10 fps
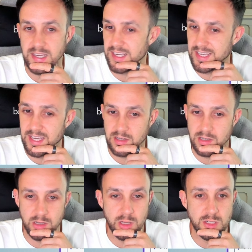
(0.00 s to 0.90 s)

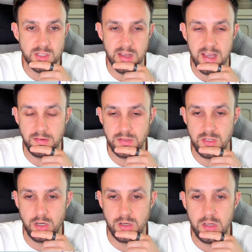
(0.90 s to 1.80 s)
Again, loads are out of
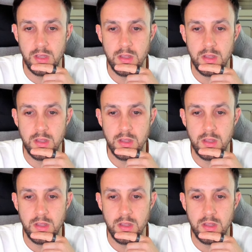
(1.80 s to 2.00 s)
stock,